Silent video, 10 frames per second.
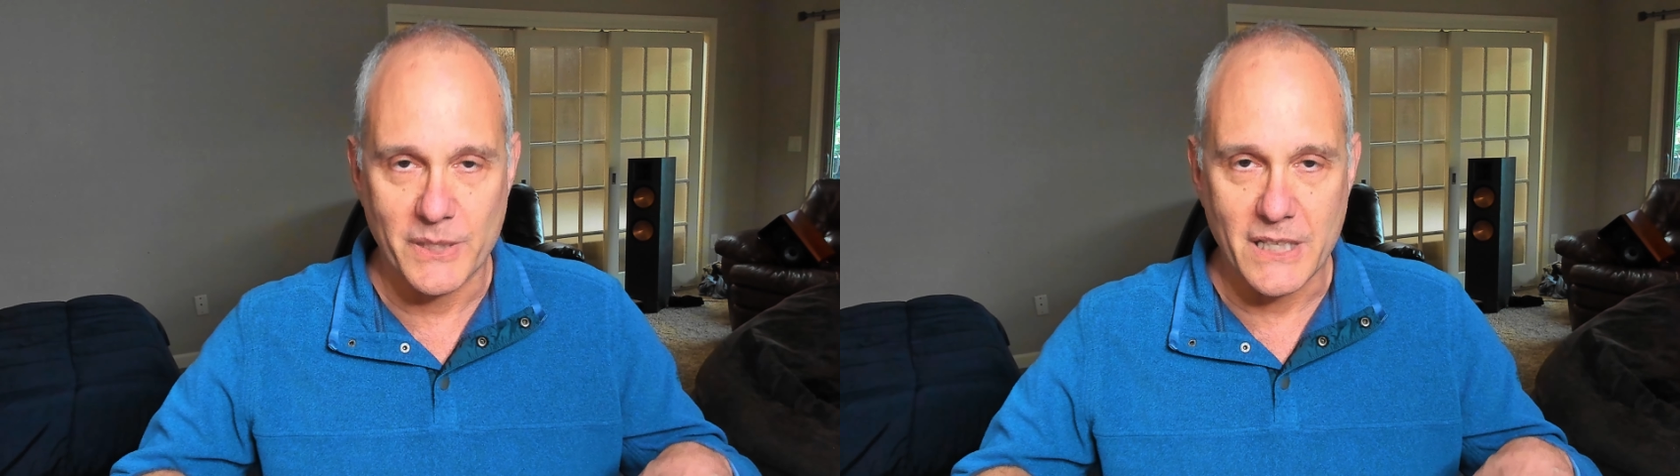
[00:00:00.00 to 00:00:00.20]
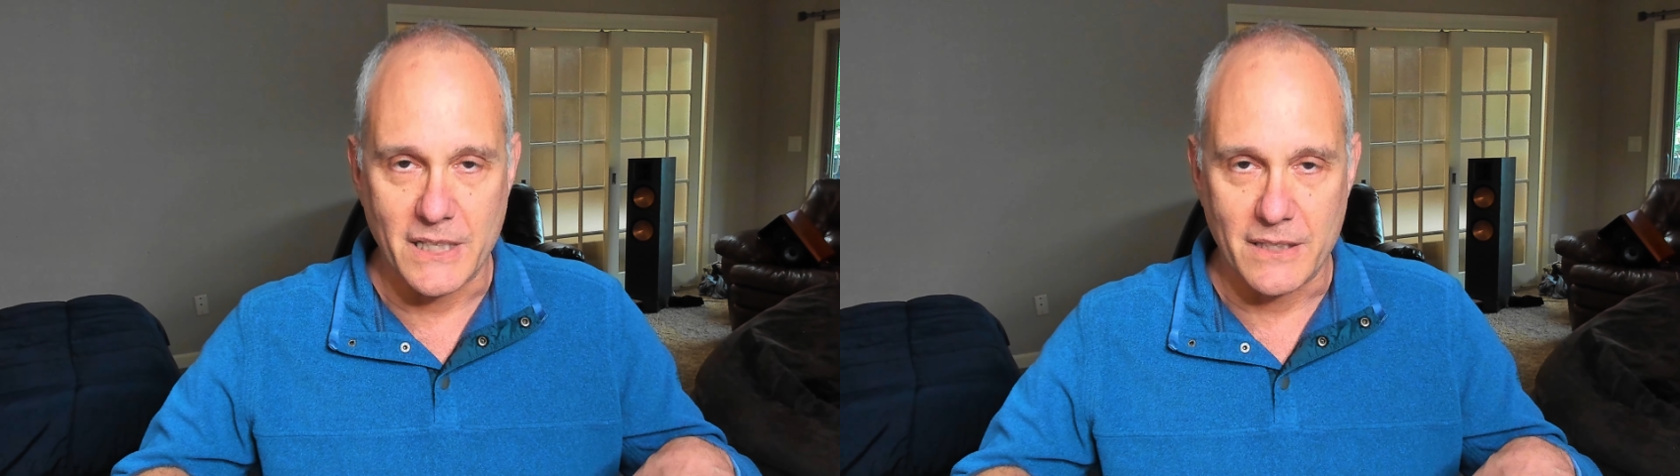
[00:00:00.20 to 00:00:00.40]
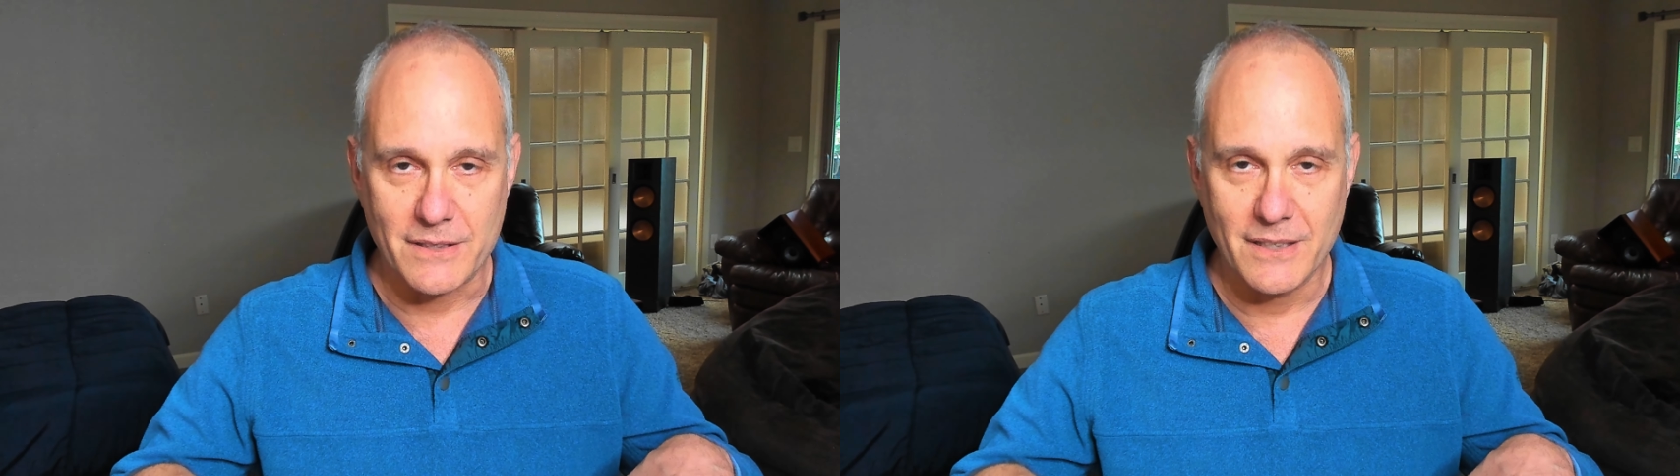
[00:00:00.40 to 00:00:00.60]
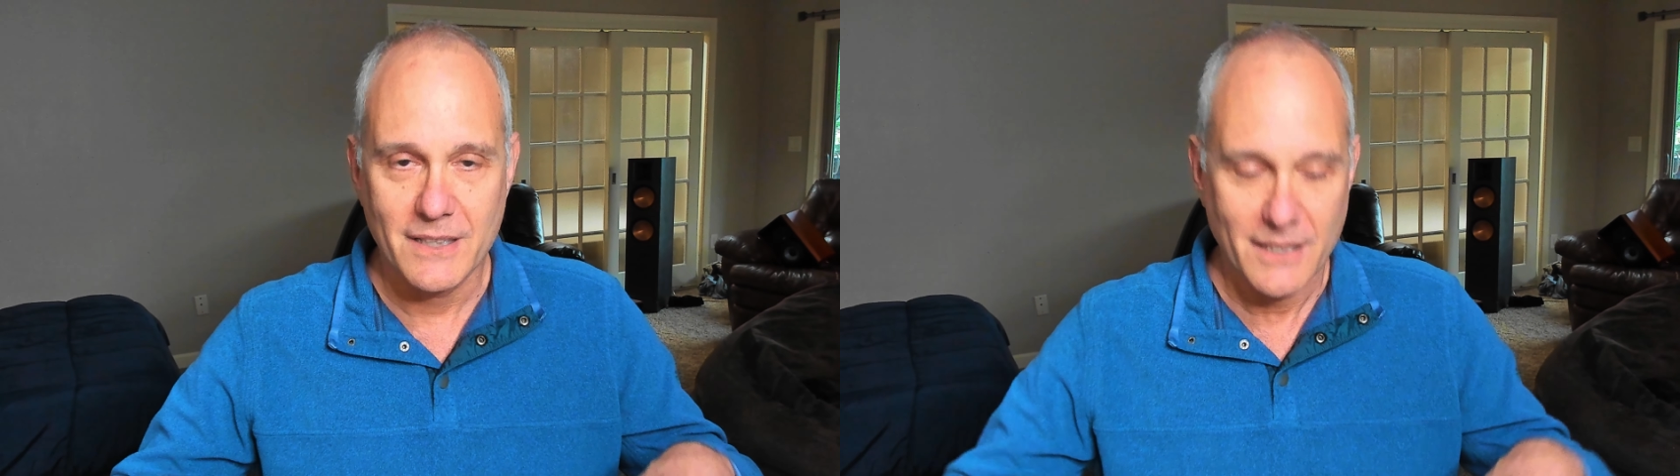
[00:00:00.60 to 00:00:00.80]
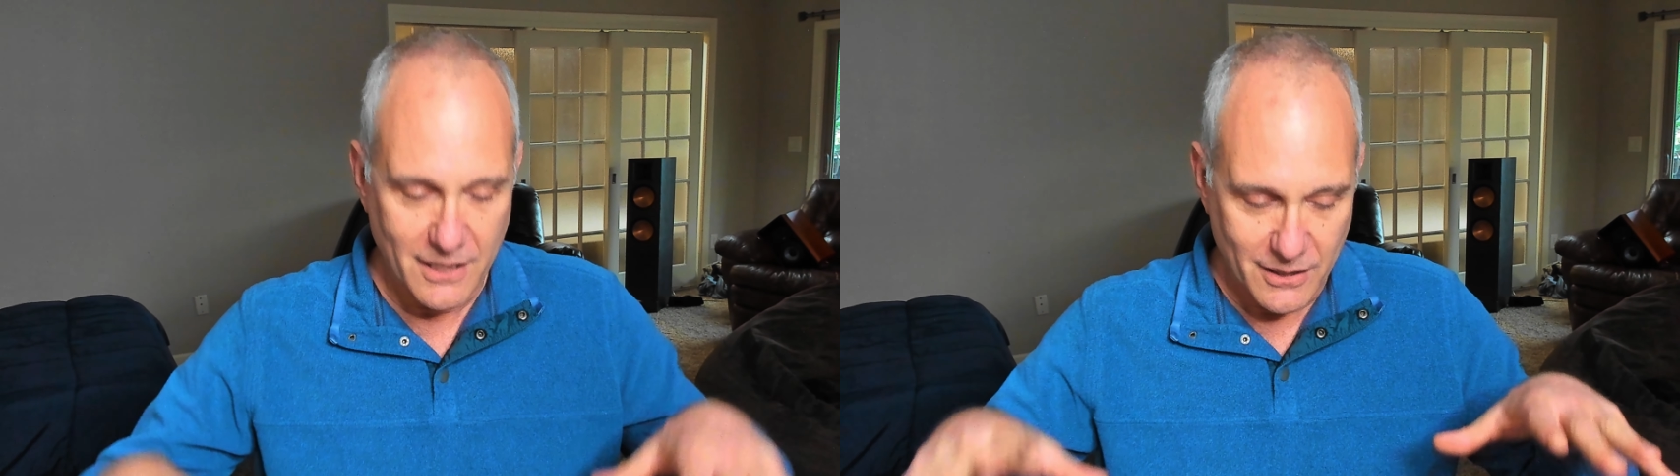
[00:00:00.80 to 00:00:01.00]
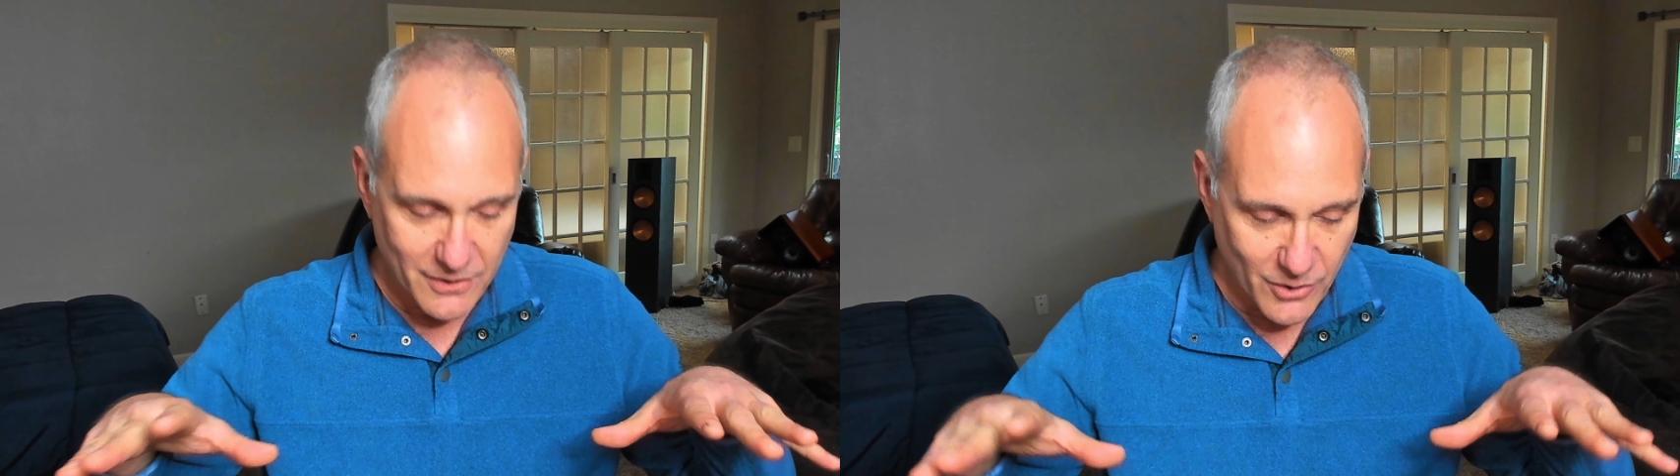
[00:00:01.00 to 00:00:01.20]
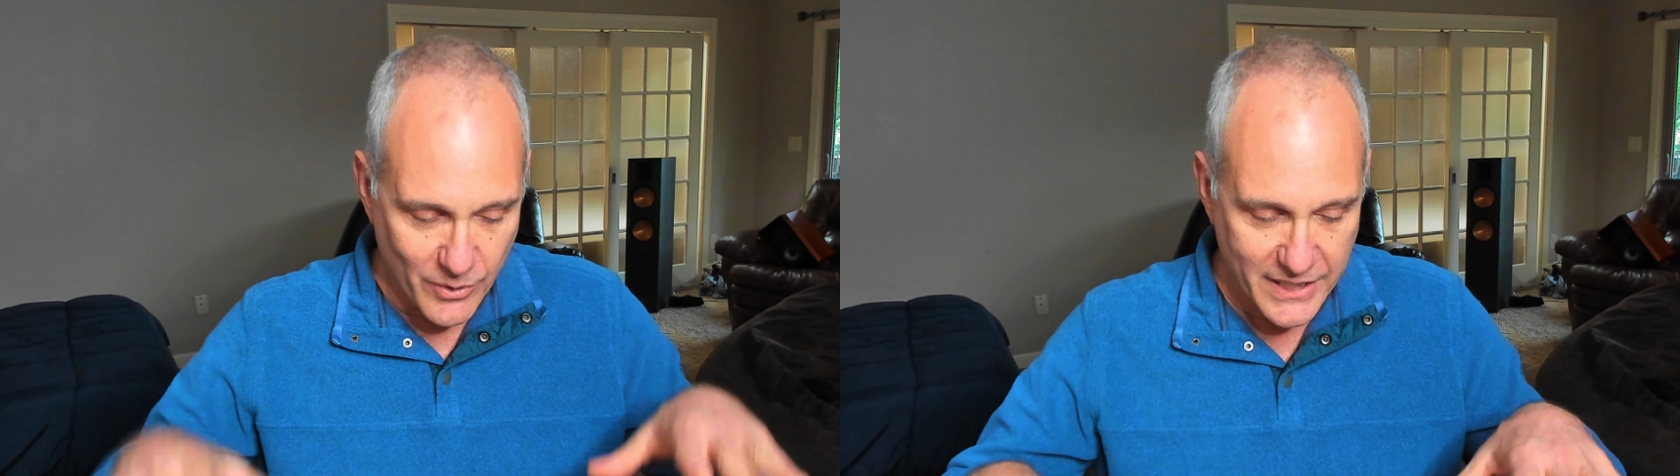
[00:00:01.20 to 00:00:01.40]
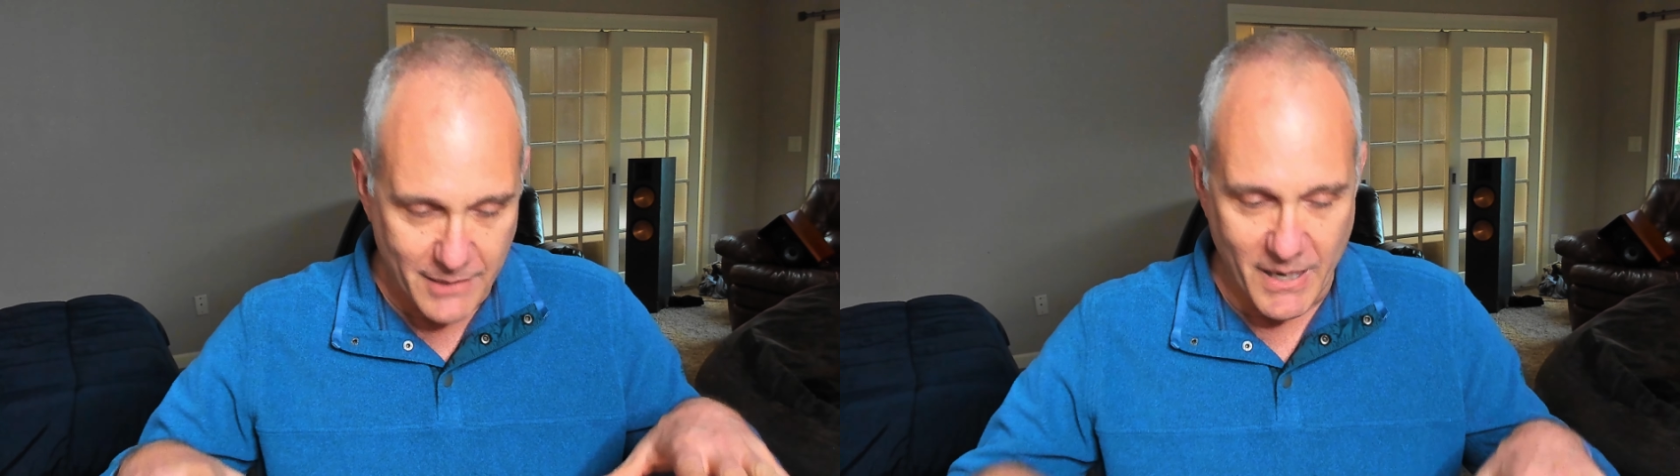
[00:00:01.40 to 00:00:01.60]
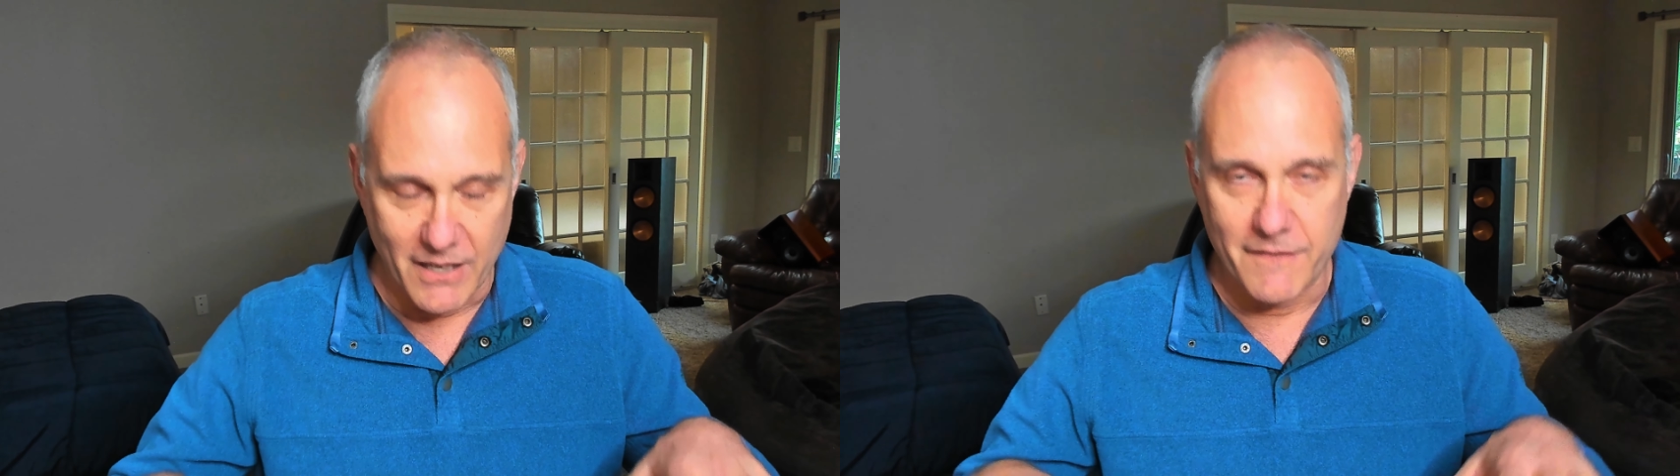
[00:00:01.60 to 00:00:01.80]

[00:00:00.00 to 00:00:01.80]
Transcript: eat, lowering the amount